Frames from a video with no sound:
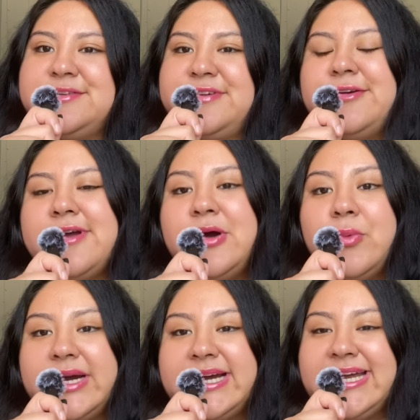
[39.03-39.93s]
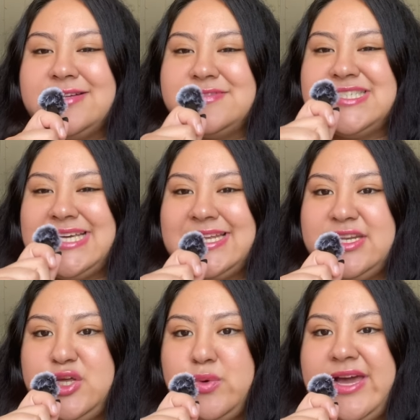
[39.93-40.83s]
to figure out what kind of skin
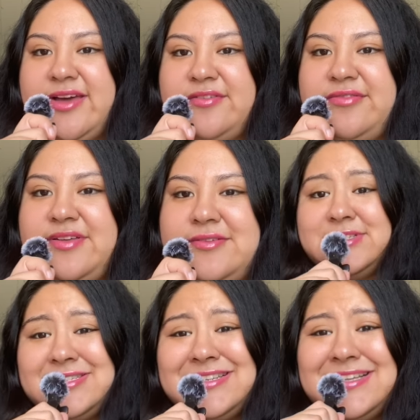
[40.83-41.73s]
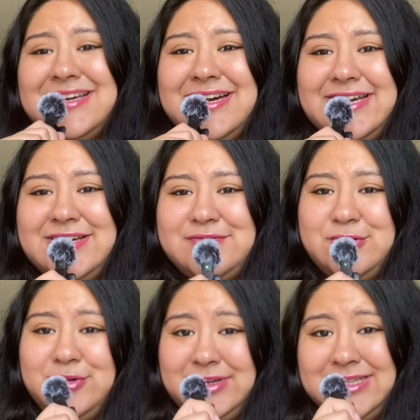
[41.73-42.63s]
you have. Personally, I have
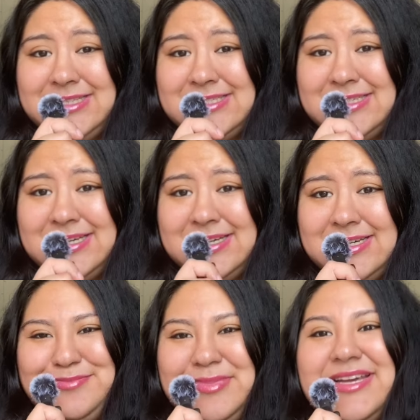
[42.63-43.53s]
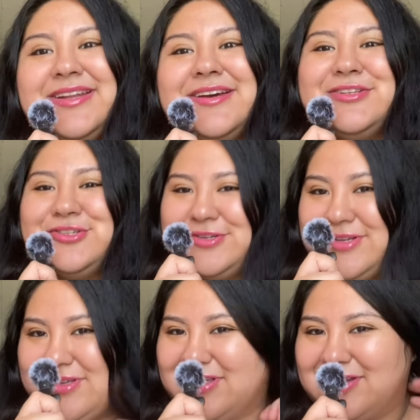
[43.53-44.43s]
oily skin. It's been a
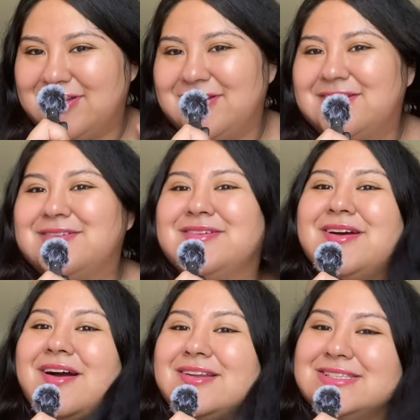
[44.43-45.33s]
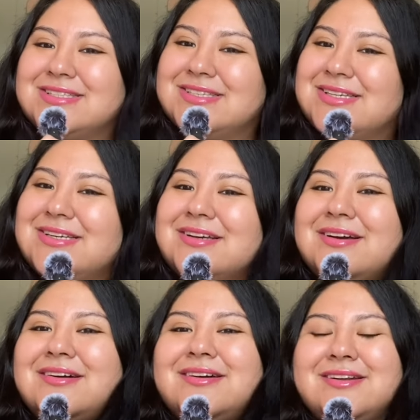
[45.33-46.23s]
journey, honestly,
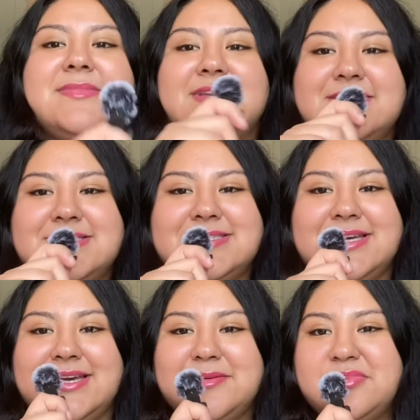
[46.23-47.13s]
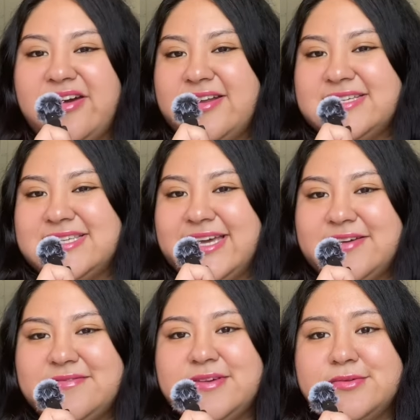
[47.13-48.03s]
on skin products I
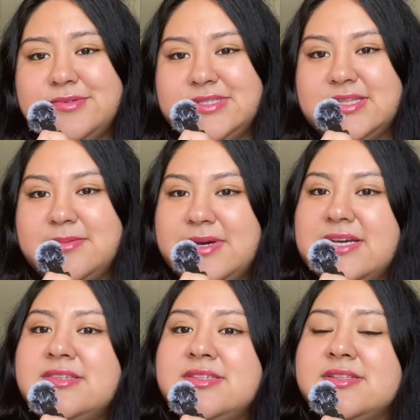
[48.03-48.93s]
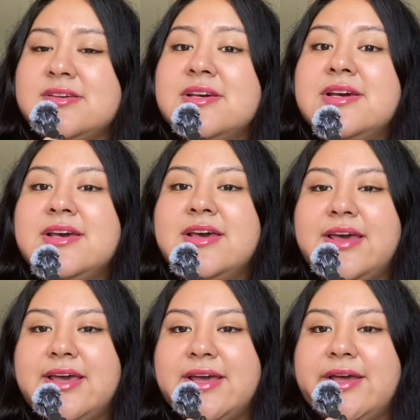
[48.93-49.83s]
have used in the past.
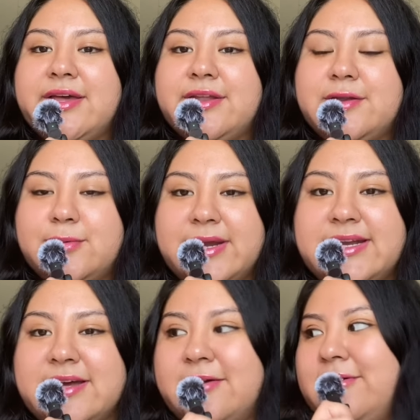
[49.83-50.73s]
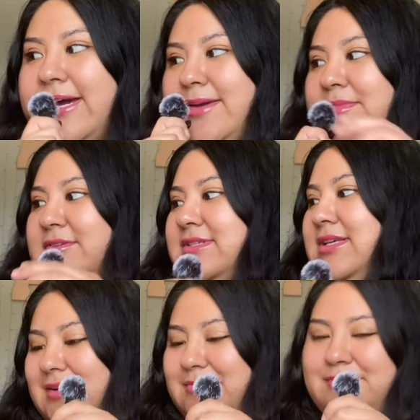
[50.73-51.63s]
And right now I'm using
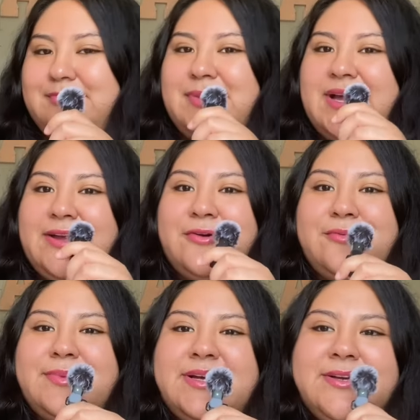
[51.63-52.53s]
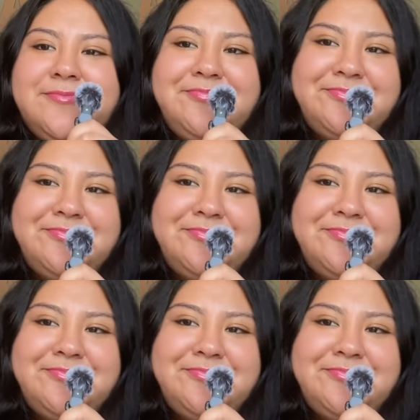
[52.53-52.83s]
a Bioma